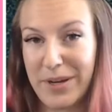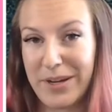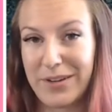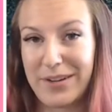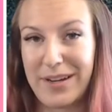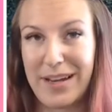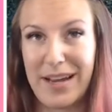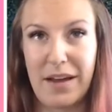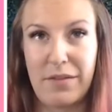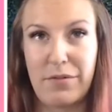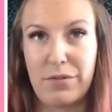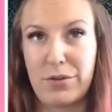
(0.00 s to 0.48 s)

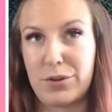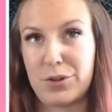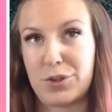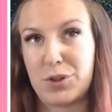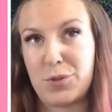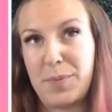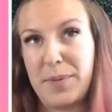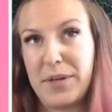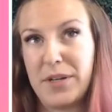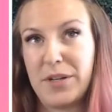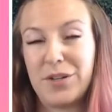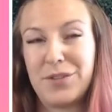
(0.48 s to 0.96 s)
I have a little
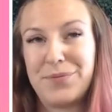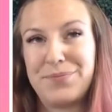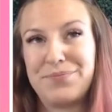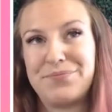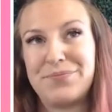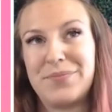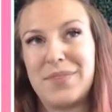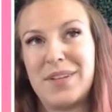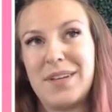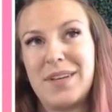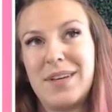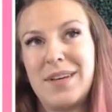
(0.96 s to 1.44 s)
spiel.
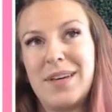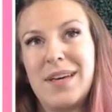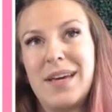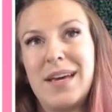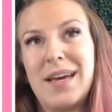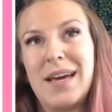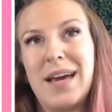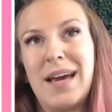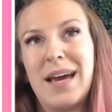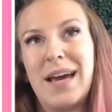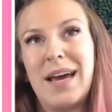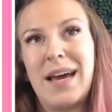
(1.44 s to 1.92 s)

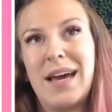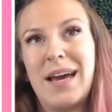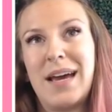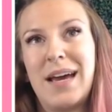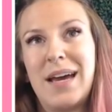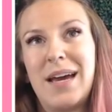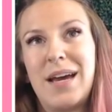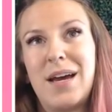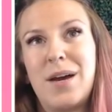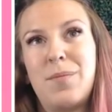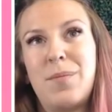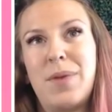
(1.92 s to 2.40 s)

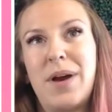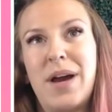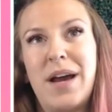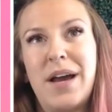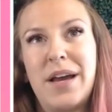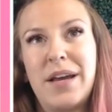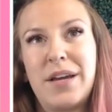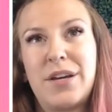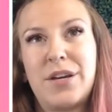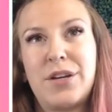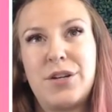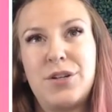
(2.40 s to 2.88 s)

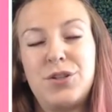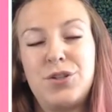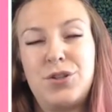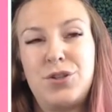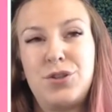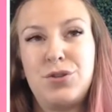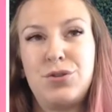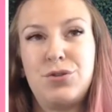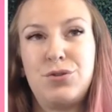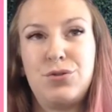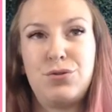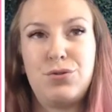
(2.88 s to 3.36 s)
I can
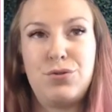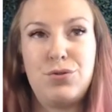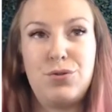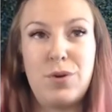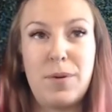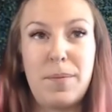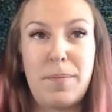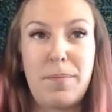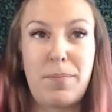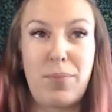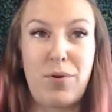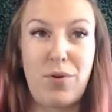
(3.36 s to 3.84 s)

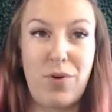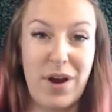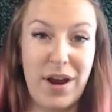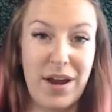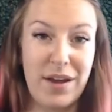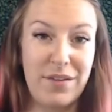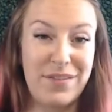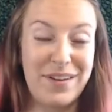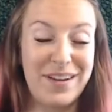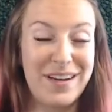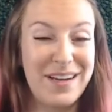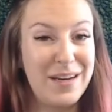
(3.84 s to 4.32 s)
do
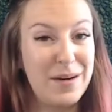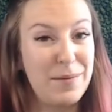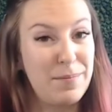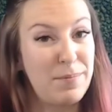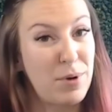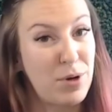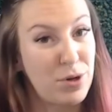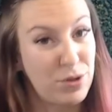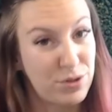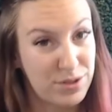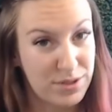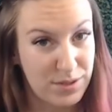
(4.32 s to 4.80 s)
private
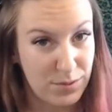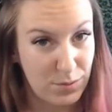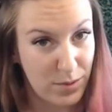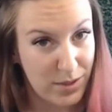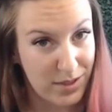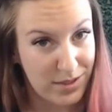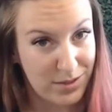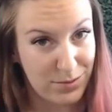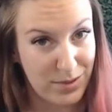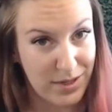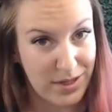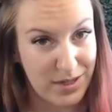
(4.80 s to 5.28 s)
in-person
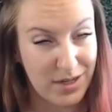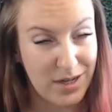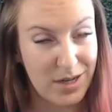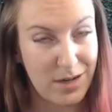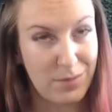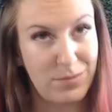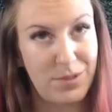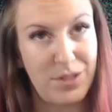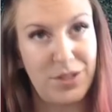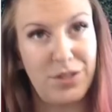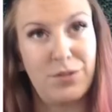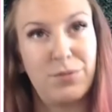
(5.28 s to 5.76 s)
ones where I can
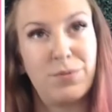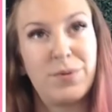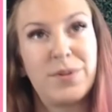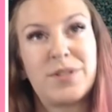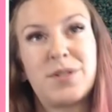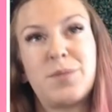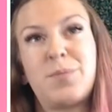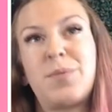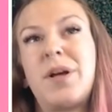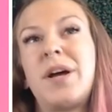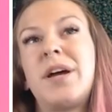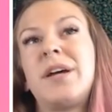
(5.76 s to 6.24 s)
come to you with
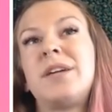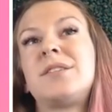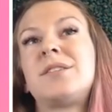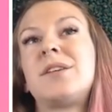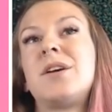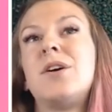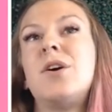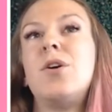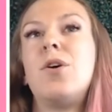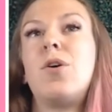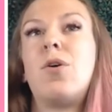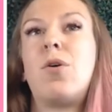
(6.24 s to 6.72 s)
supplies,
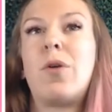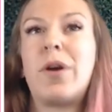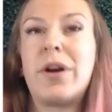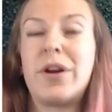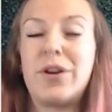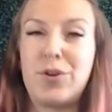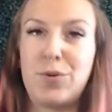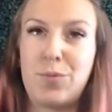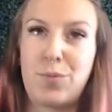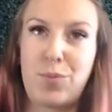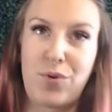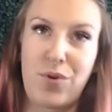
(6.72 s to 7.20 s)
or I can
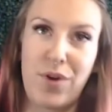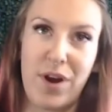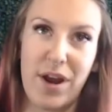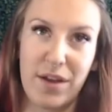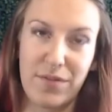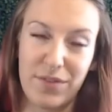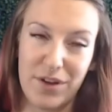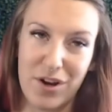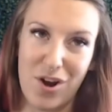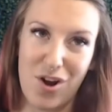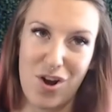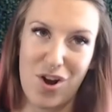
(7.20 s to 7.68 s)
do
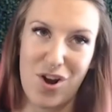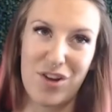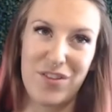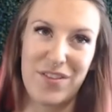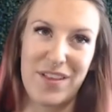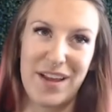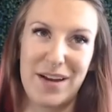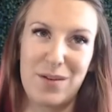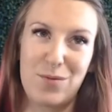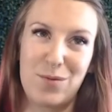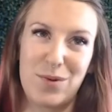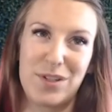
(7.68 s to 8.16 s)
private
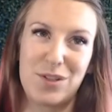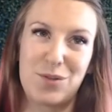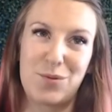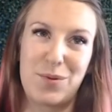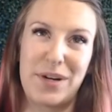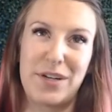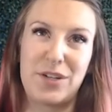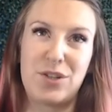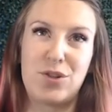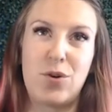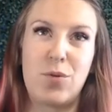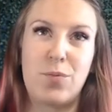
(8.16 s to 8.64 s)
online ones where
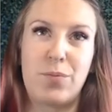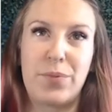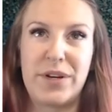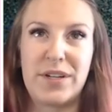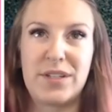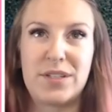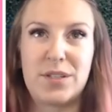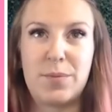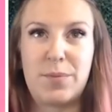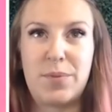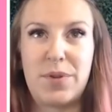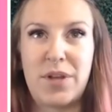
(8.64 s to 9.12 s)
I don't bring
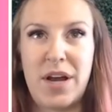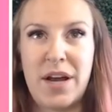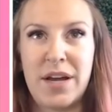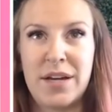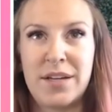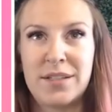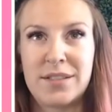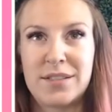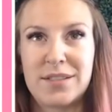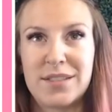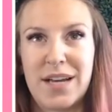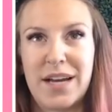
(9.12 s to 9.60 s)

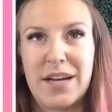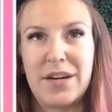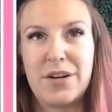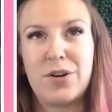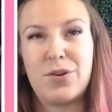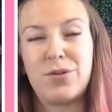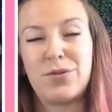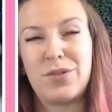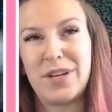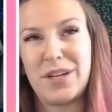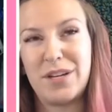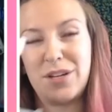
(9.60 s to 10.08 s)
supplies. I
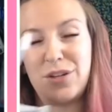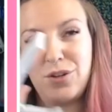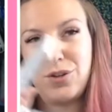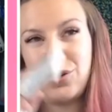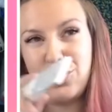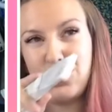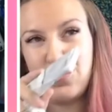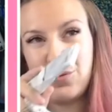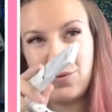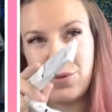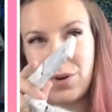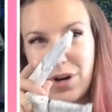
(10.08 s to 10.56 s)
know that
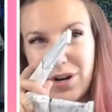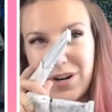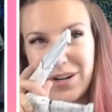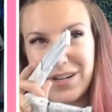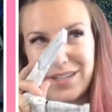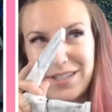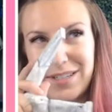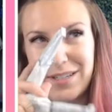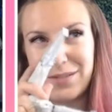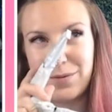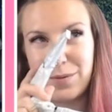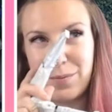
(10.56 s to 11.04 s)
you are in a
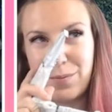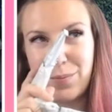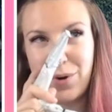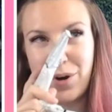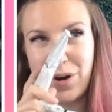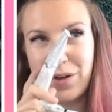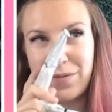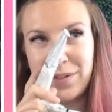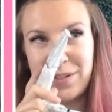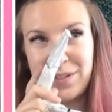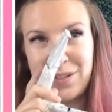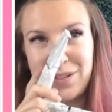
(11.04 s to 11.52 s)
different
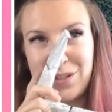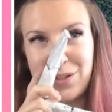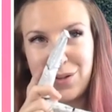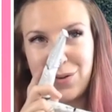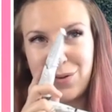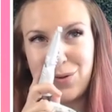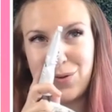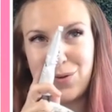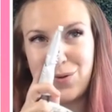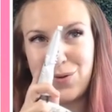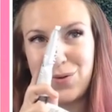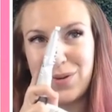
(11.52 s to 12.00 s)
province,
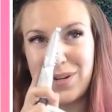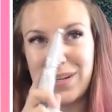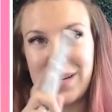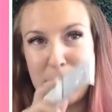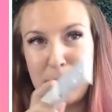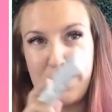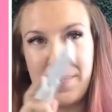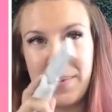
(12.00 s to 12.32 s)
so yep.